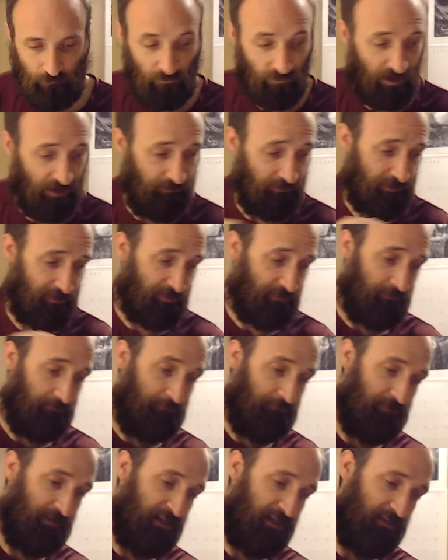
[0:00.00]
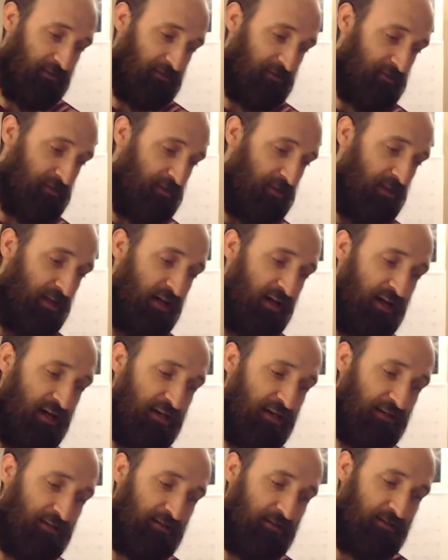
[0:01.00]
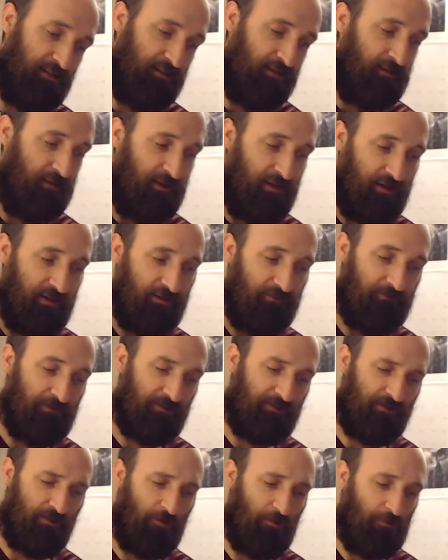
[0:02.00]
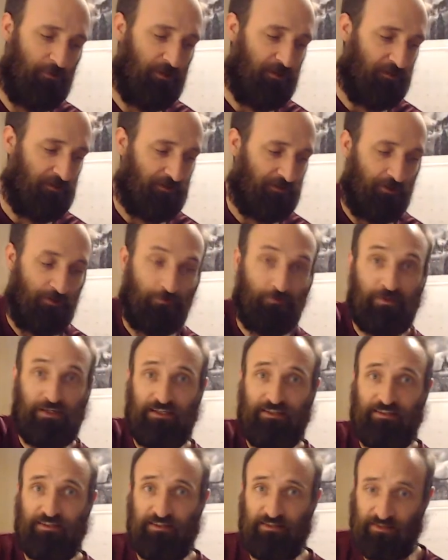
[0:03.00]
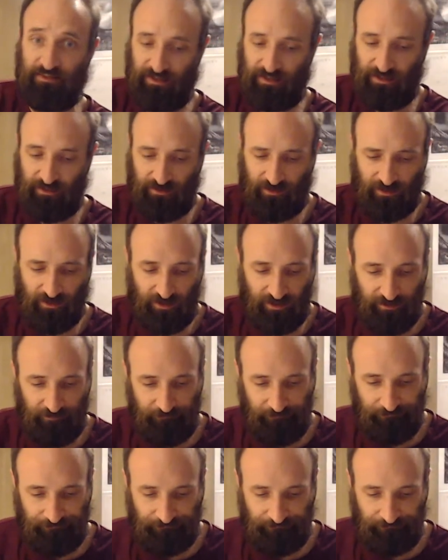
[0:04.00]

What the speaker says: Obviously, file is the line there. If it's open, there's no pieces in that line.